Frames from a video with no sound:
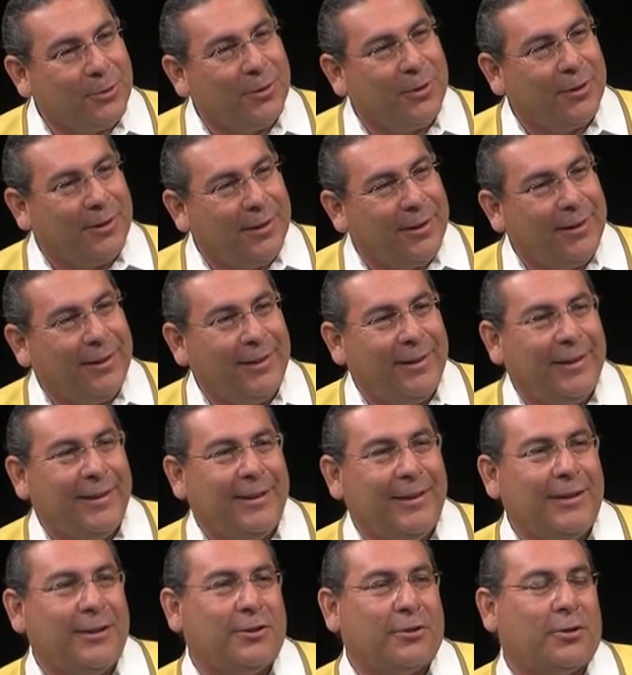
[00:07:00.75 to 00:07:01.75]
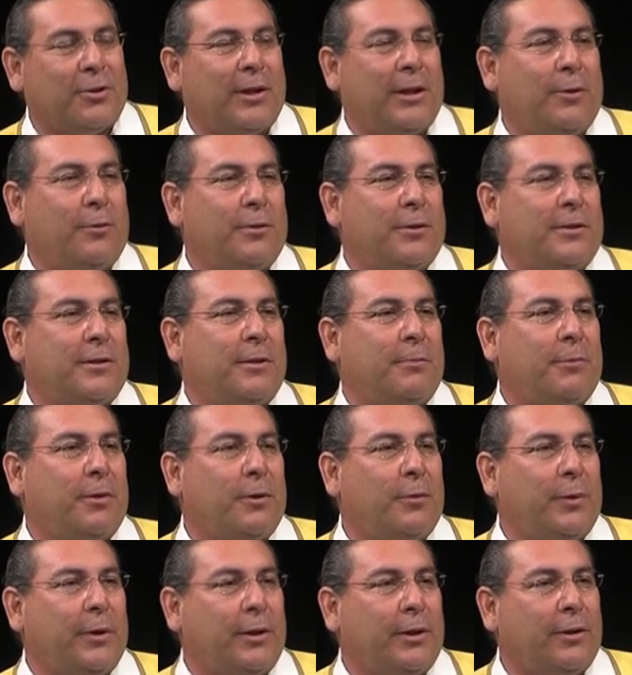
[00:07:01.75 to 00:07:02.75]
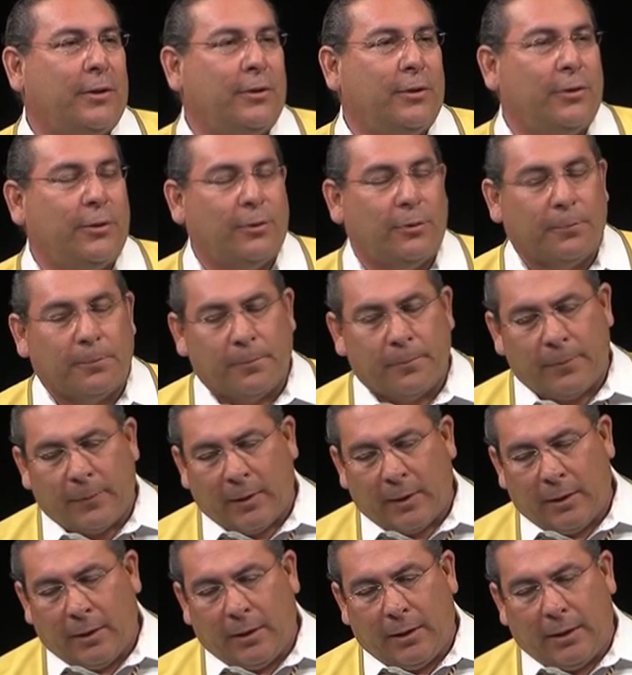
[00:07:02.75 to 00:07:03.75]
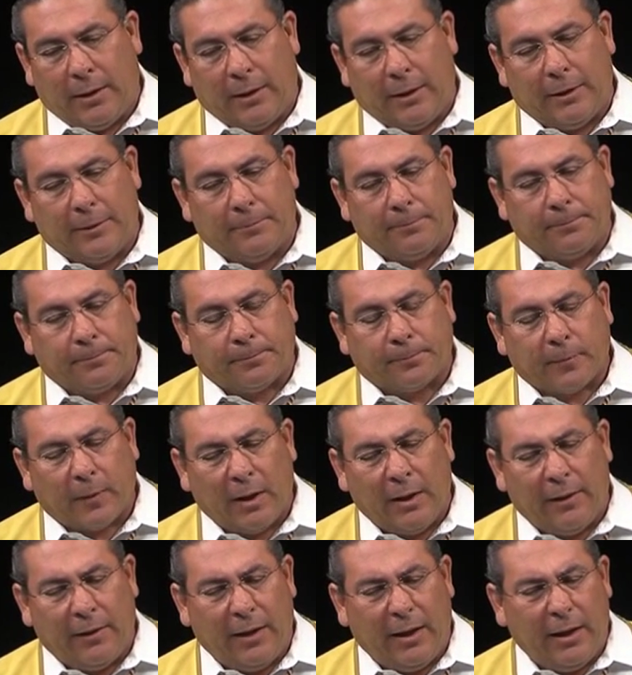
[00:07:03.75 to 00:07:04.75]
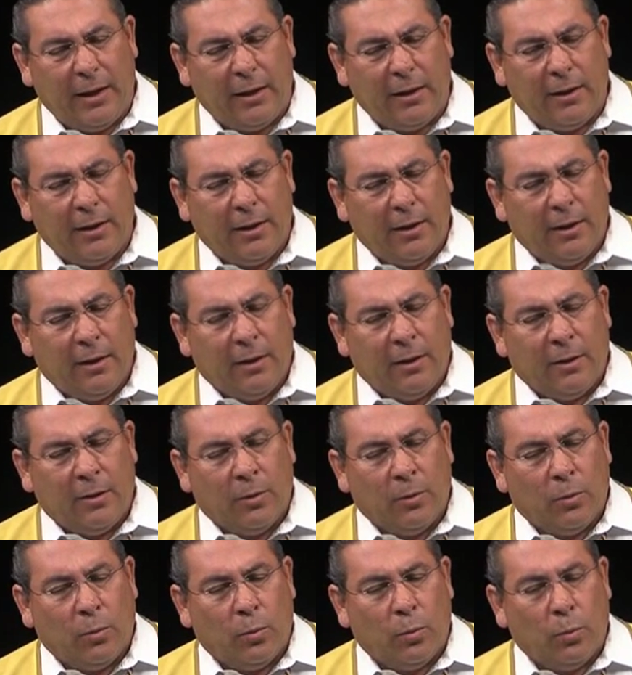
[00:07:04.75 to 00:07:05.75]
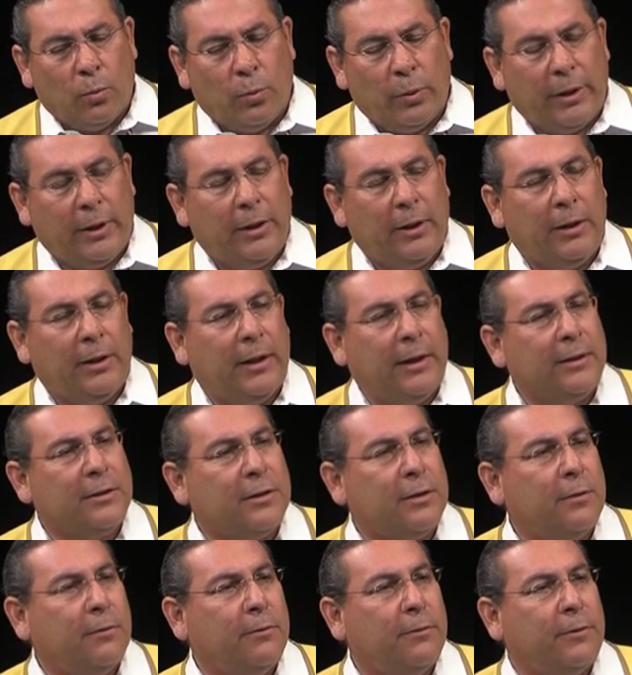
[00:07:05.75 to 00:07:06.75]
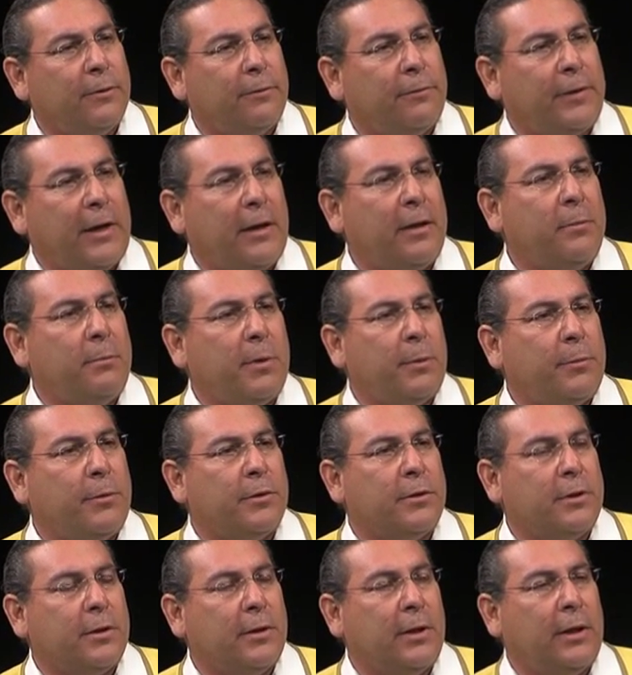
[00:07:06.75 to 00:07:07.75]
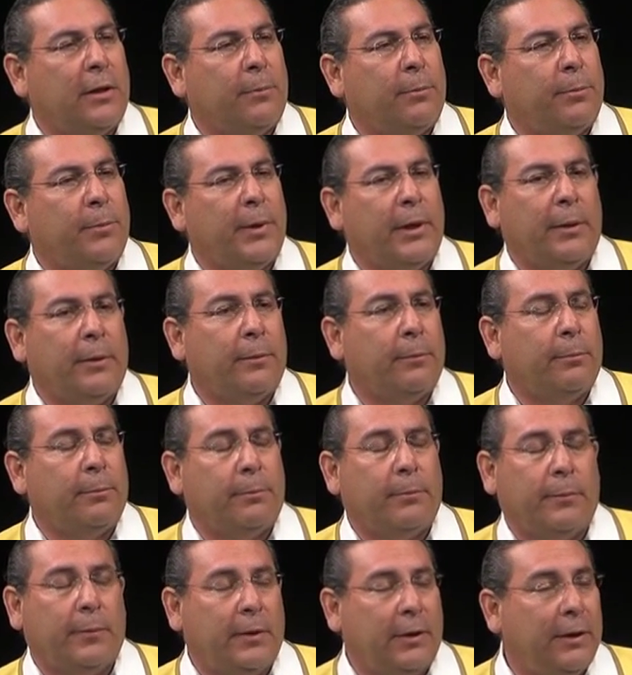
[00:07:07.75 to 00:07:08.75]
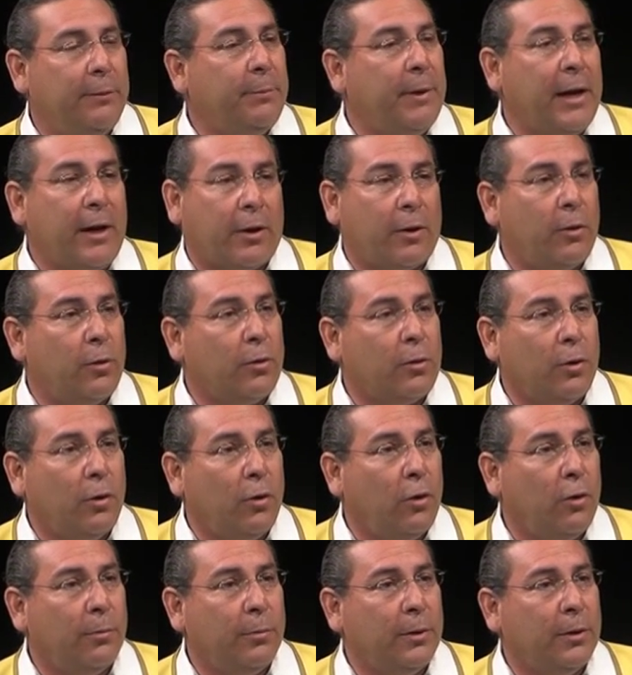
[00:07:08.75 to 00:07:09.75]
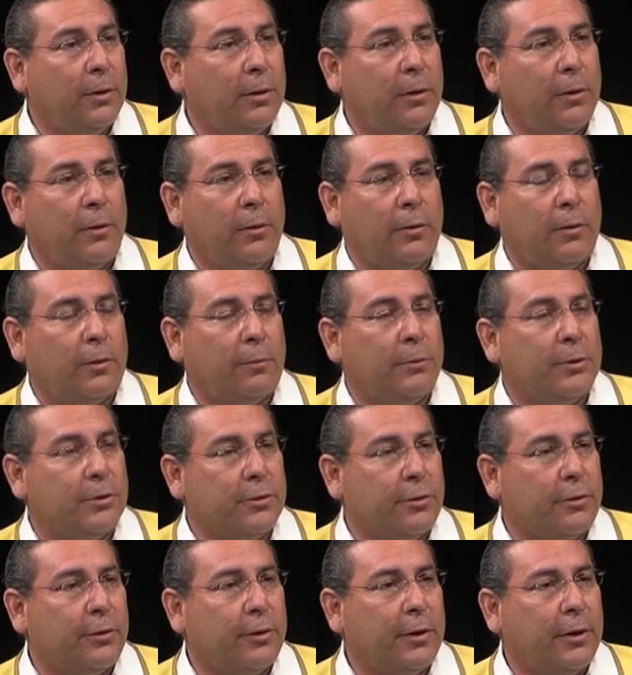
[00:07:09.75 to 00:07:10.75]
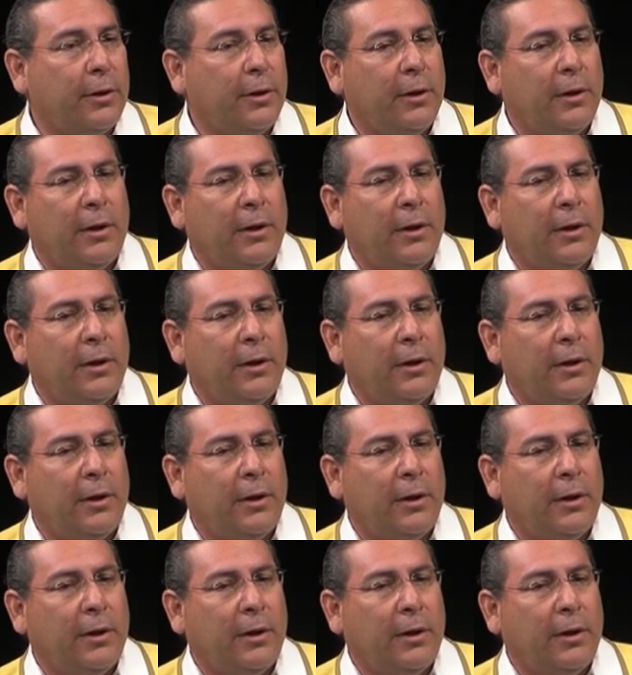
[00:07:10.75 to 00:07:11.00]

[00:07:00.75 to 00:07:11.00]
sort of thing, so that was something that we could do. Um, and then we had some of the family members that had been lived back in Oklahoma or Missouri,